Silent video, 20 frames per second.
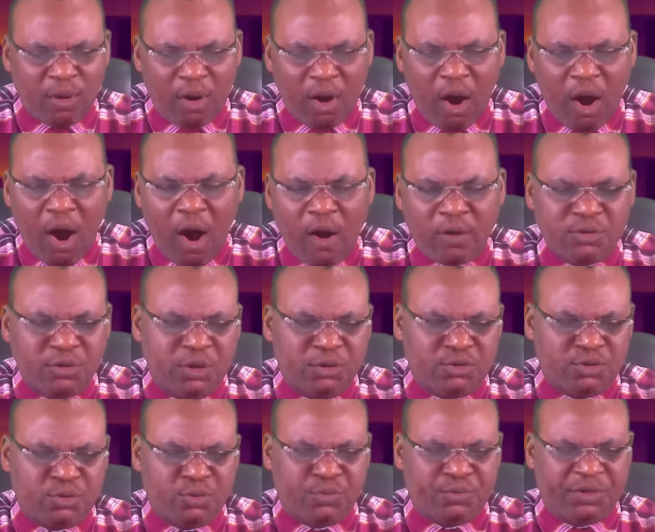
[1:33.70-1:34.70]
all
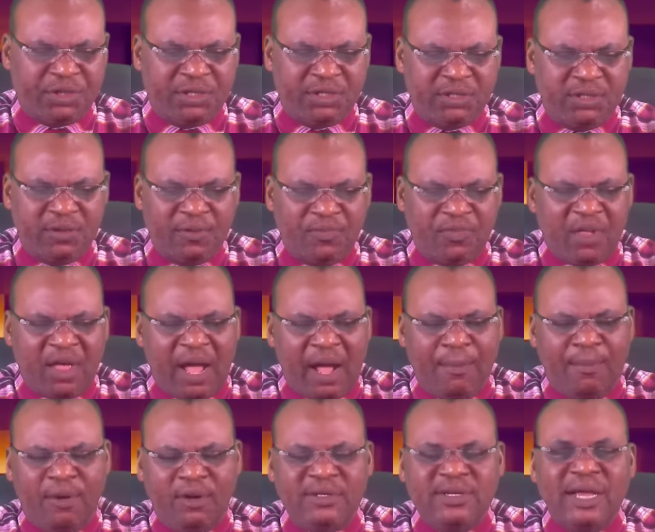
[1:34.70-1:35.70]
your children
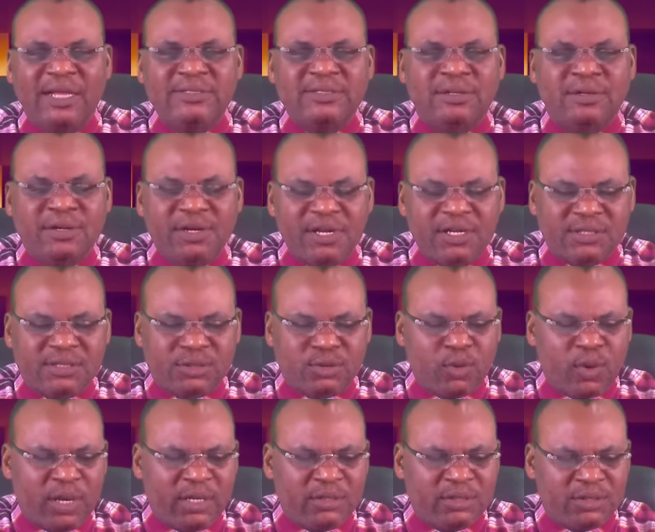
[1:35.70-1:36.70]
abundant grace
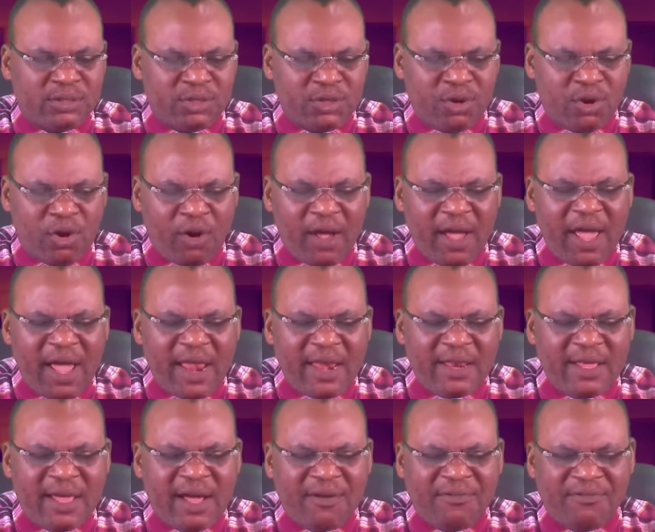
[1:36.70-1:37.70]
to endure
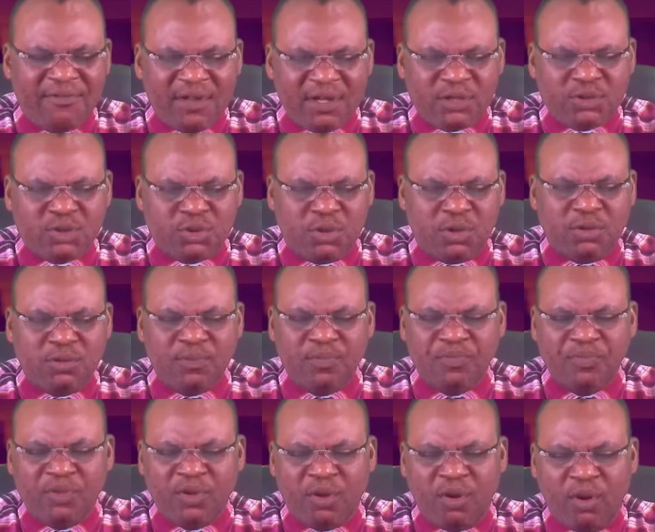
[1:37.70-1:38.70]
any affliction
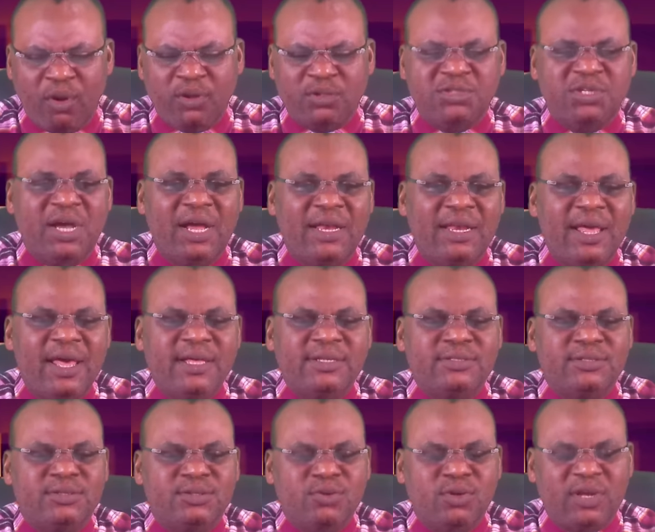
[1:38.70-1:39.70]
or
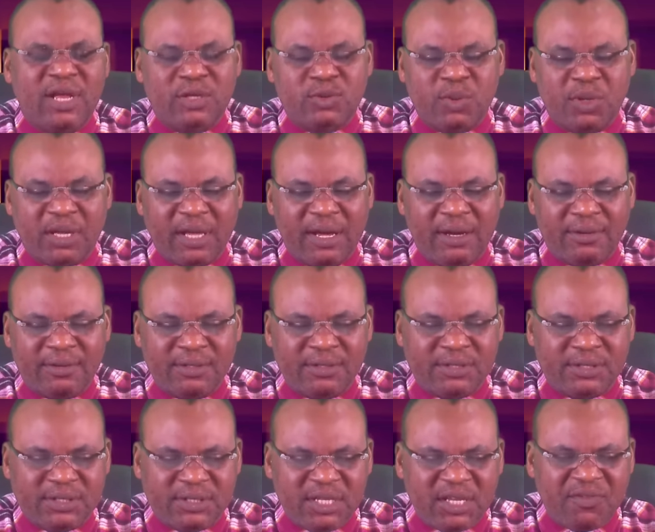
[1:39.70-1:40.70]
challenge so that we can
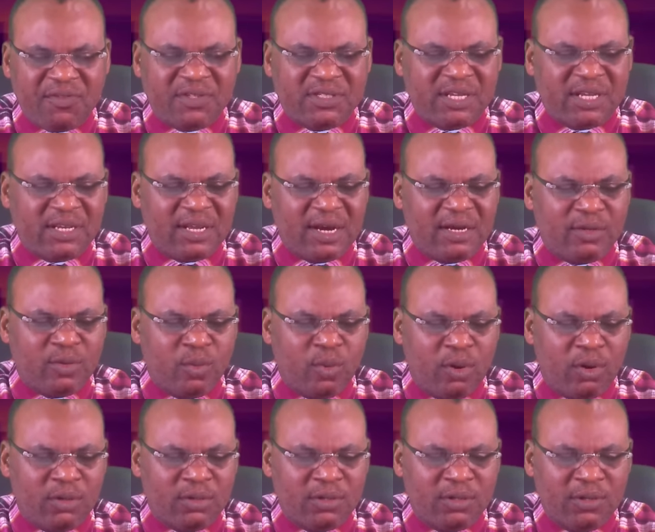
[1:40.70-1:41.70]
receive eternal
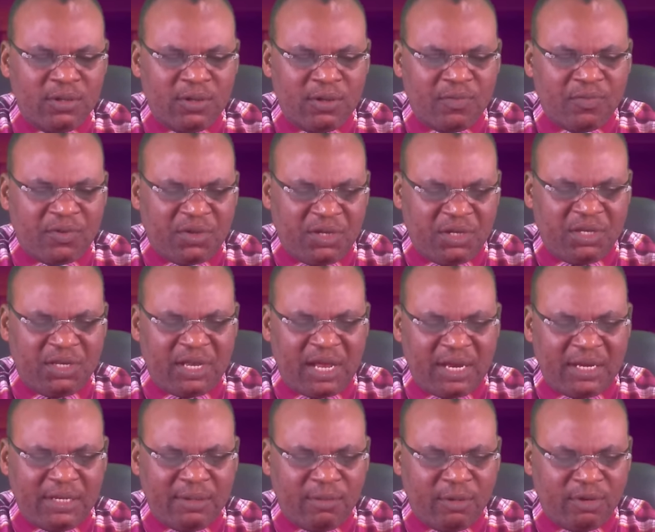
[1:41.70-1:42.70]
reward in
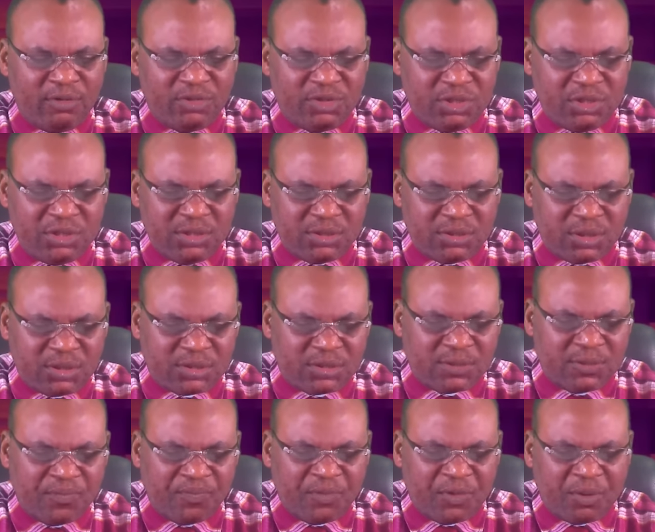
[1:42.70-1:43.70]
the name of
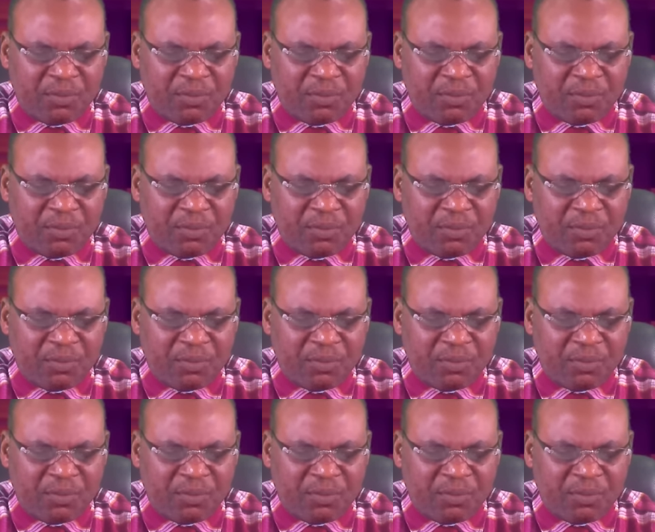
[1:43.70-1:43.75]
Jesus.